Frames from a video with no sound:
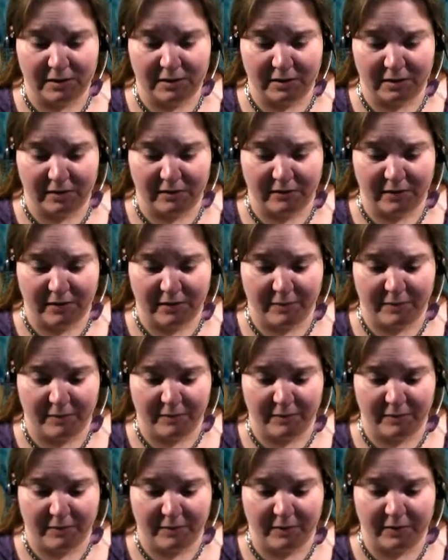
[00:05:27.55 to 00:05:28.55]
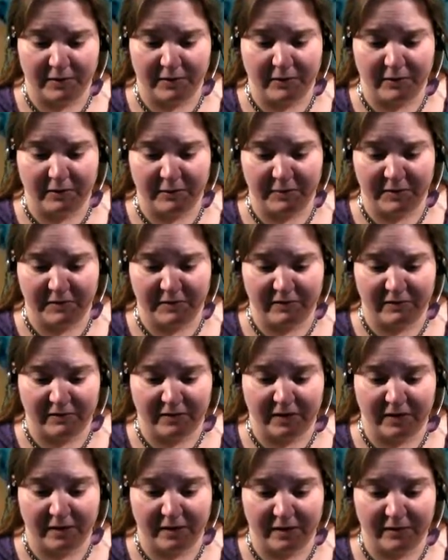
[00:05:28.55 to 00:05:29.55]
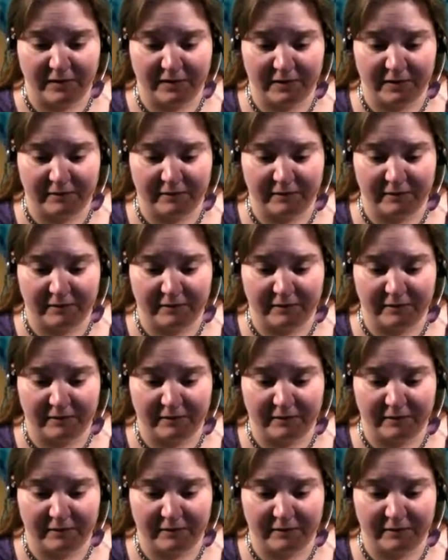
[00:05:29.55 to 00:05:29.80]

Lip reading: if I bundle them in 5s.